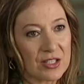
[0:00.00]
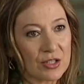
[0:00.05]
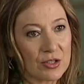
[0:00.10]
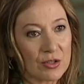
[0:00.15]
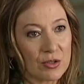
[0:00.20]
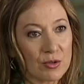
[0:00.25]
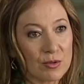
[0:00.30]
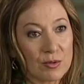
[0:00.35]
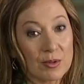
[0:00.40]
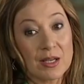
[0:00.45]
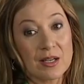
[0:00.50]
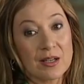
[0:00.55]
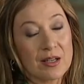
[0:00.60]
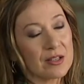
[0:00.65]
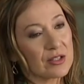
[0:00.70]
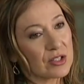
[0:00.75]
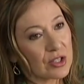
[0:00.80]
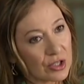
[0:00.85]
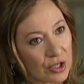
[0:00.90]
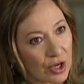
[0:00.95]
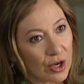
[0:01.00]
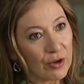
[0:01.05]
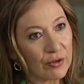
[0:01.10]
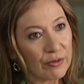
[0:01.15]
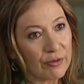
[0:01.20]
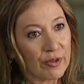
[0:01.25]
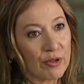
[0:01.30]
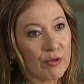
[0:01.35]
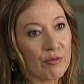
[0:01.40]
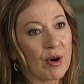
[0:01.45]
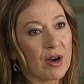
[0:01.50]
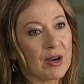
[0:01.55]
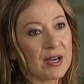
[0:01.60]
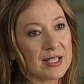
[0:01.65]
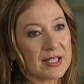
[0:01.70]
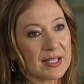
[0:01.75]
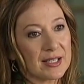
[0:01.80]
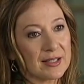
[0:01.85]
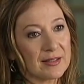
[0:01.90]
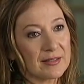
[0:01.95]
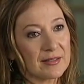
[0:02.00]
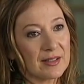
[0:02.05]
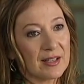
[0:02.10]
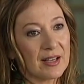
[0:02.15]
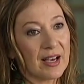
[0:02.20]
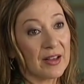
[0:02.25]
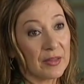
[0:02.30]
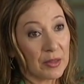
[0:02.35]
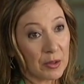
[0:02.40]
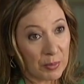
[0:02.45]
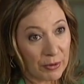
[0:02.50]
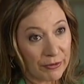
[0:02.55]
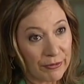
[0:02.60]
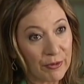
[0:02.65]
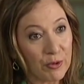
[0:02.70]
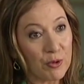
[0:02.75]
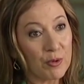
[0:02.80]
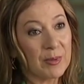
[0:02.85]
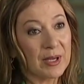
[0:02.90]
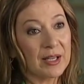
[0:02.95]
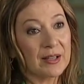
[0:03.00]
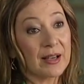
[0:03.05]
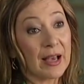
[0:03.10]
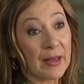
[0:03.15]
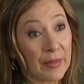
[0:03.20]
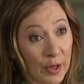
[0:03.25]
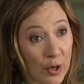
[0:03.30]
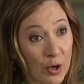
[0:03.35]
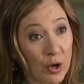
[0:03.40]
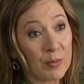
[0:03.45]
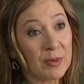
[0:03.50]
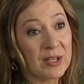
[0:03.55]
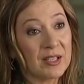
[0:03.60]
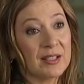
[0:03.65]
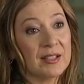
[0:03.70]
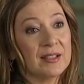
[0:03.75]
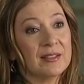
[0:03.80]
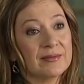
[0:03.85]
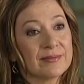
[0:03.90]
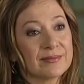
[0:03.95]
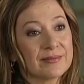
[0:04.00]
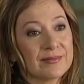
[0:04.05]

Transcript: to, to go for the writing and the performing and the comedy?